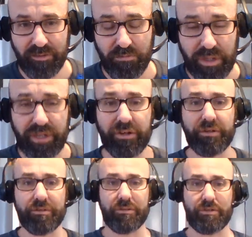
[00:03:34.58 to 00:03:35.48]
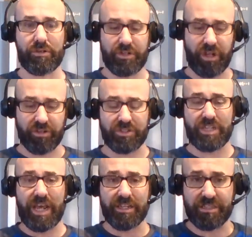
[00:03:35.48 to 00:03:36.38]
Peter couldn't
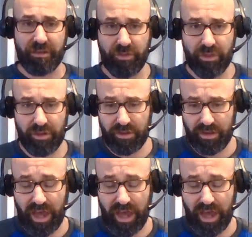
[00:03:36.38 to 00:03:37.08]
understand some of the